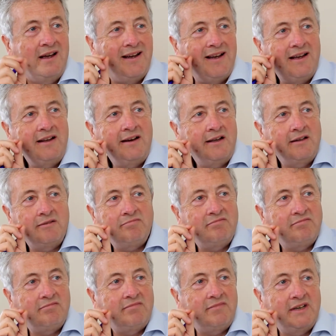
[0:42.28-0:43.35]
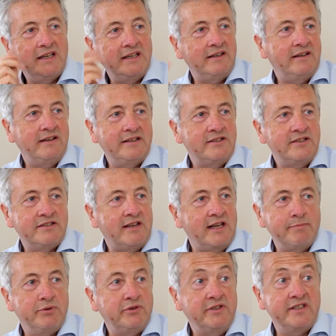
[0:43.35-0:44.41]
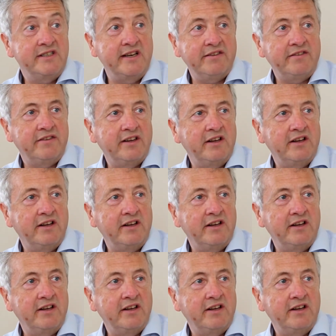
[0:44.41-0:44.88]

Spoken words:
And it's like pulling teeth,